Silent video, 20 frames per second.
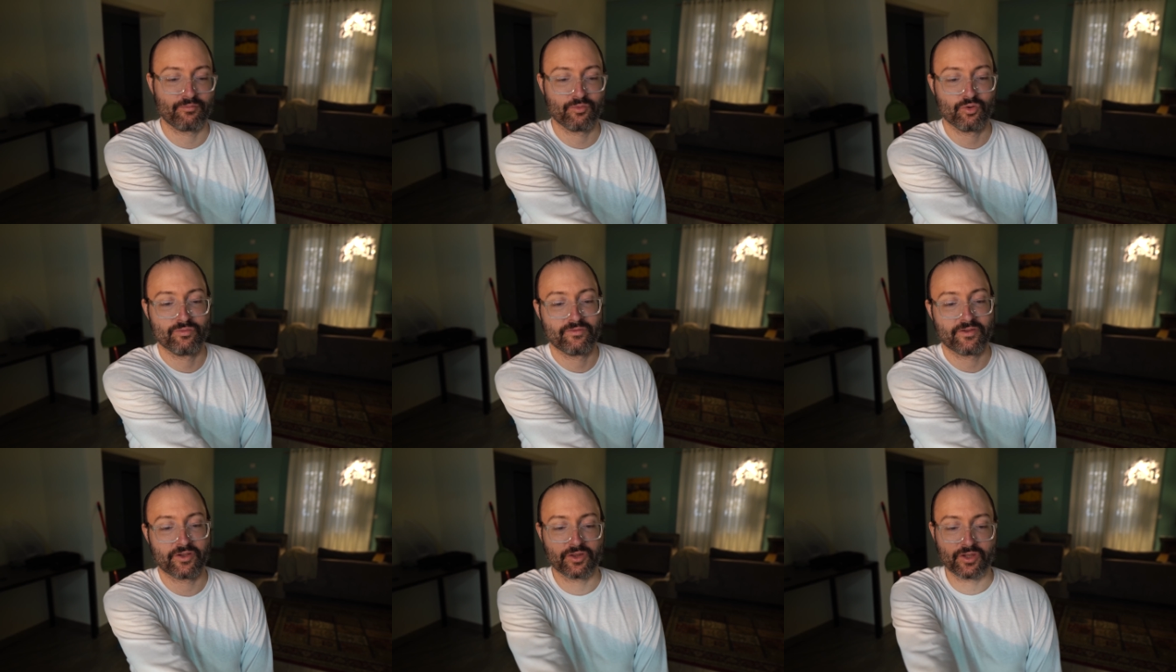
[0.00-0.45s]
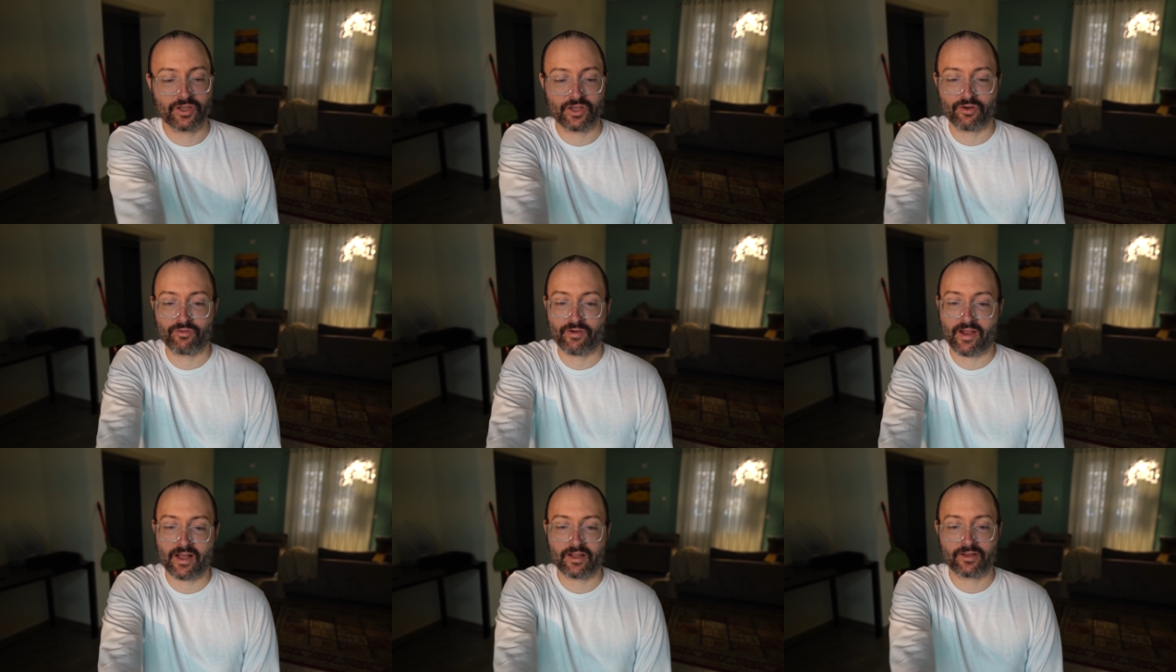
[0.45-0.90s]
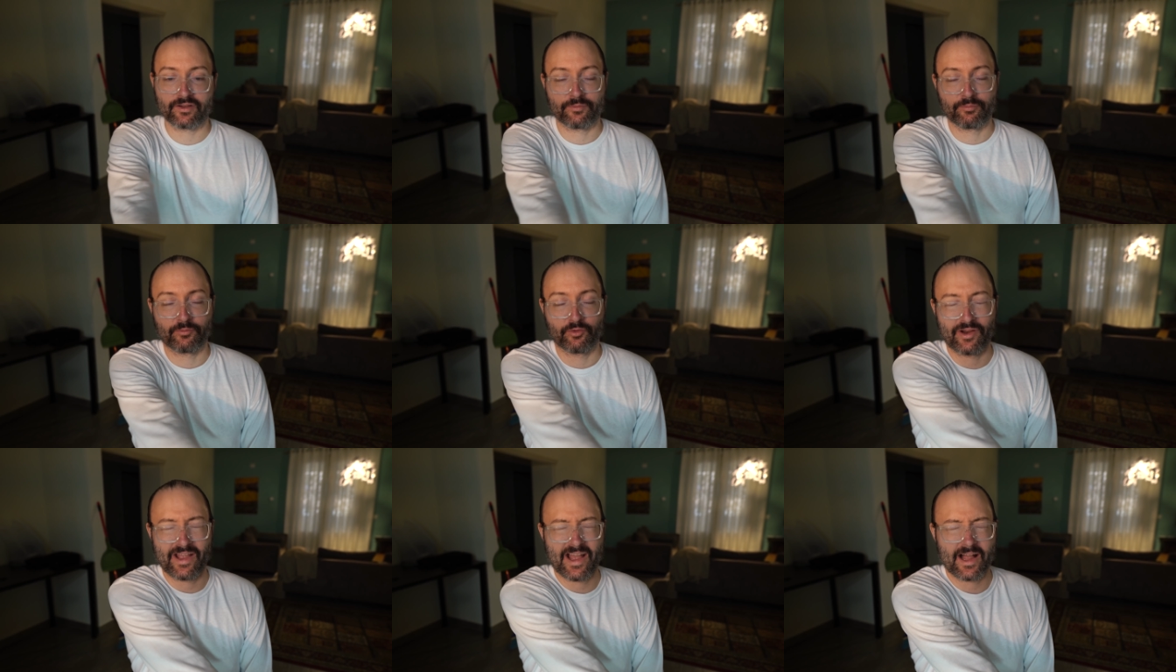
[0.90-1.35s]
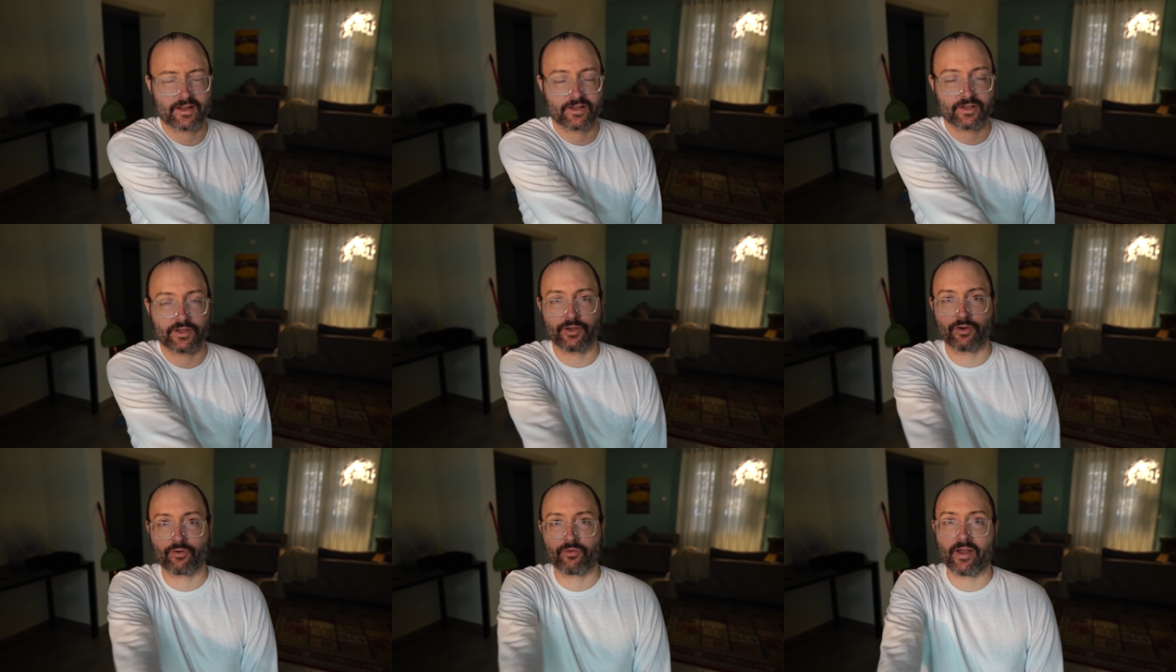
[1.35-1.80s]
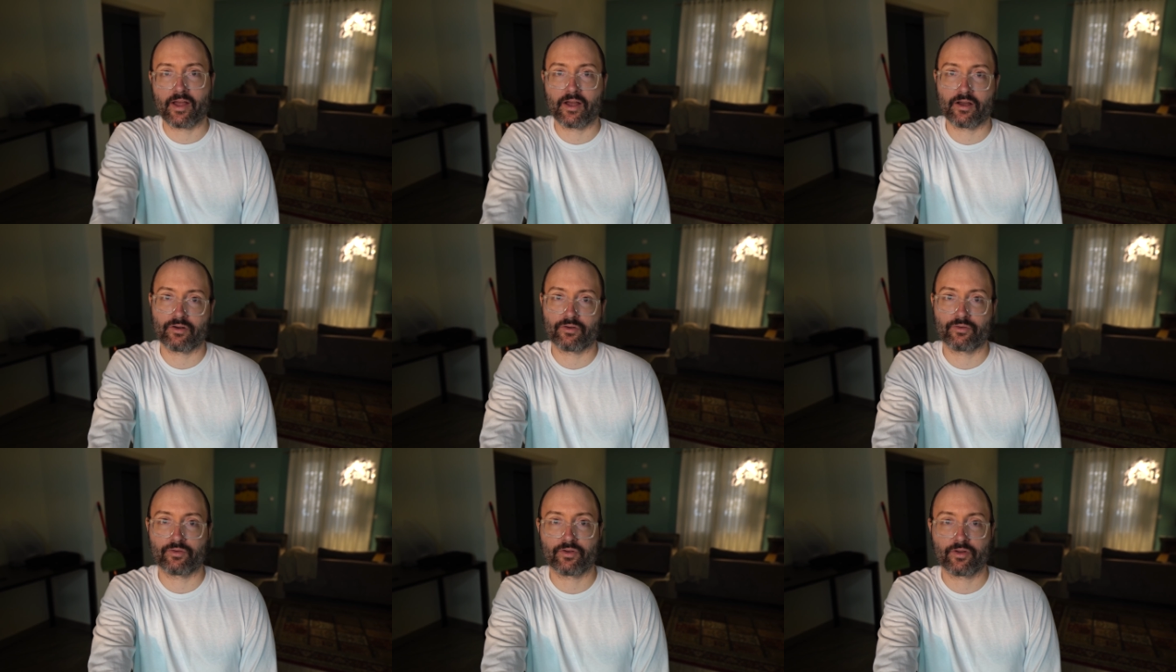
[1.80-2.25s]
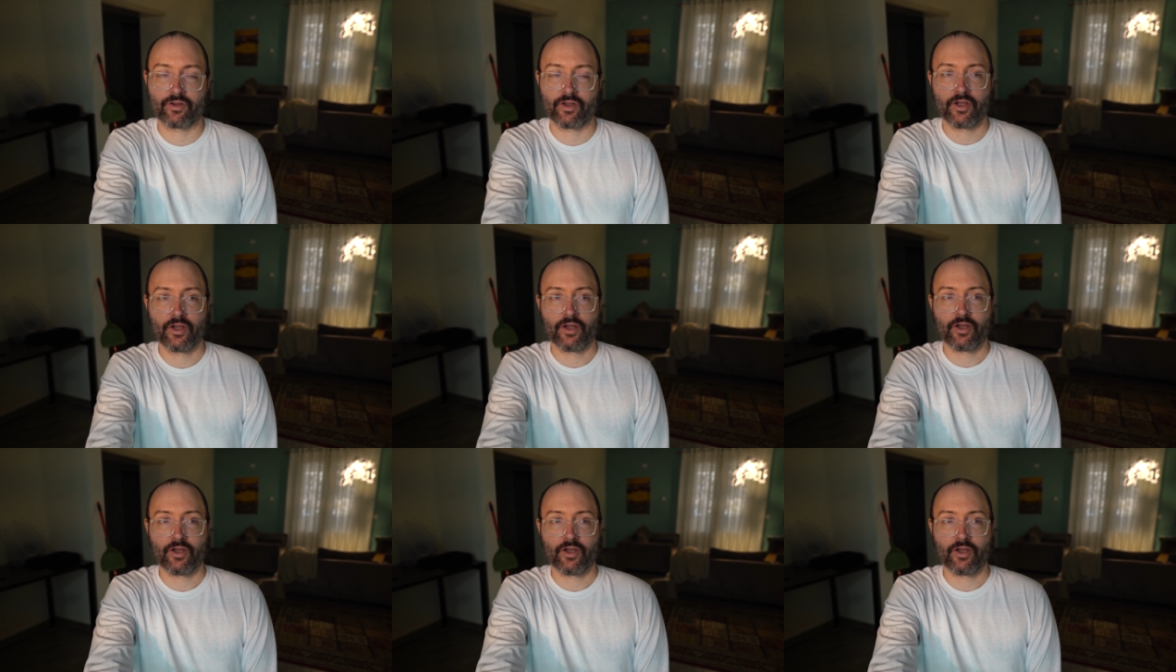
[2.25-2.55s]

moving the reality around